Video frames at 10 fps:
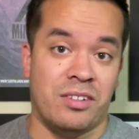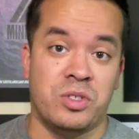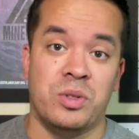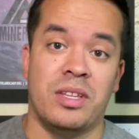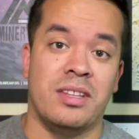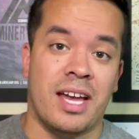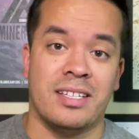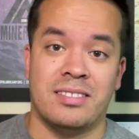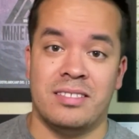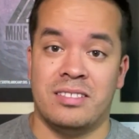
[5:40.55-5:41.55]
unto the
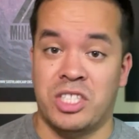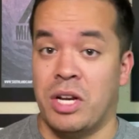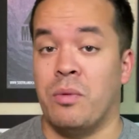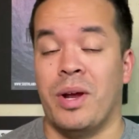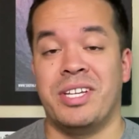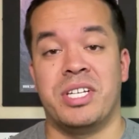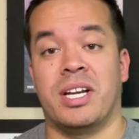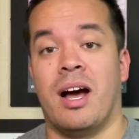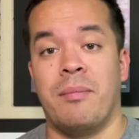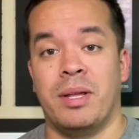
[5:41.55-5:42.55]
next
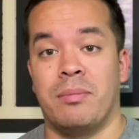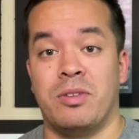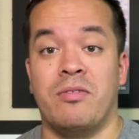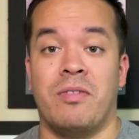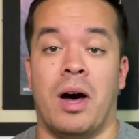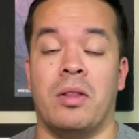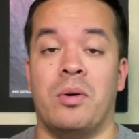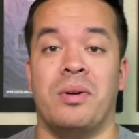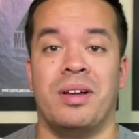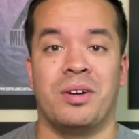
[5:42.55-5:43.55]
generation coming up to
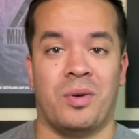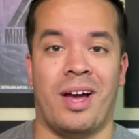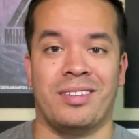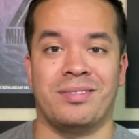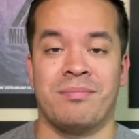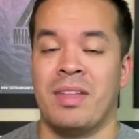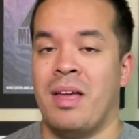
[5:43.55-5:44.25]
follow Christ